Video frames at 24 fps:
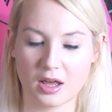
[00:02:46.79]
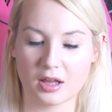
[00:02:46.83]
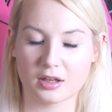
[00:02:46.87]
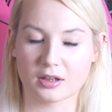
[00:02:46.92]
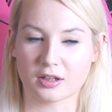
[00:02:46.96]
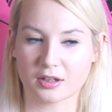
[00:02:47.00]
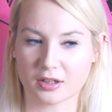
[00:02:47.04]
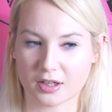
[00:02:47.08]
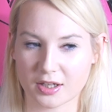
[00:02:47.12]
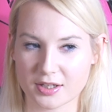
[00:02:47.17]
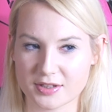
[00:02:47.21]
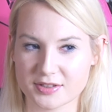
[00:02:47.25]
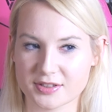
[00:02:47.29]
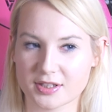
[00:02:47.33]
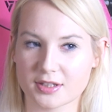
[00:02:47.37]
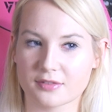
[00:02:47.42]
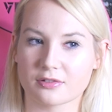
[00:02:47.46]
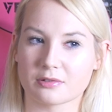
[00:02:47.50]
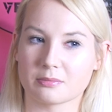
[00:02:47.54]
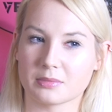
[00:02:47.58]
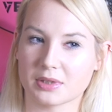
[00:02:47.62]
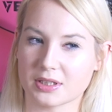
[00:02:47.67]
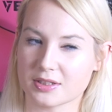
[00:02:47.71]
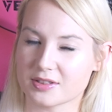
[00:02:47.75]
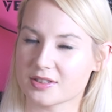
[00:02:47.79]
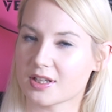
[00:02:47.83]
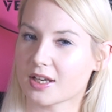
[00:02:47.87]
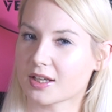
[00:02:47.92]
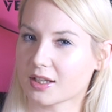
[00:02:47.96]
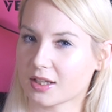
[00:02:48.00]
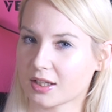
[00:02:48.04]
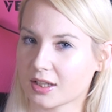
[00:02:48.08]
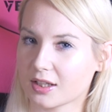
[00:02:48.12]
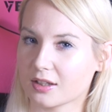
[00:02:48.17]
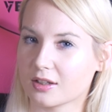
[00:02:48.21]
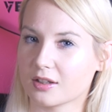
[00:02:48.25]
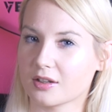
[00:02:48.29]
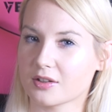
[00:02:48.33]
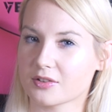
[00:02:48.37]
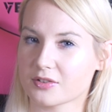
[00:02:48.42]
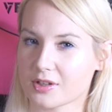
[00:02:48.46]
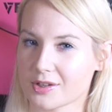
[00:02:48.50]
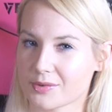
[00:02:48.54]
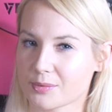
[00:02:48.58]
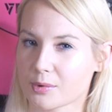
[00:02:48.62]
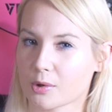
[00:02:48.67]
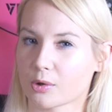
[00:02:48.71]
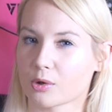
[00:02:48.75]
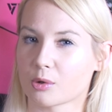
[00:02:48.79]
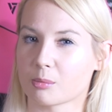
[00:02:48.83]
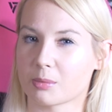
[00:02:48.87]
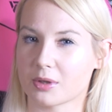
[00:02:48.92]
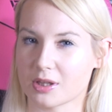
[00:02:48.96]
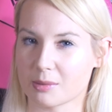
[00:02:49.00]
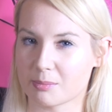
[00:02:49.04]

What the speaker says: Like I'd say for me, 10 keyless is probably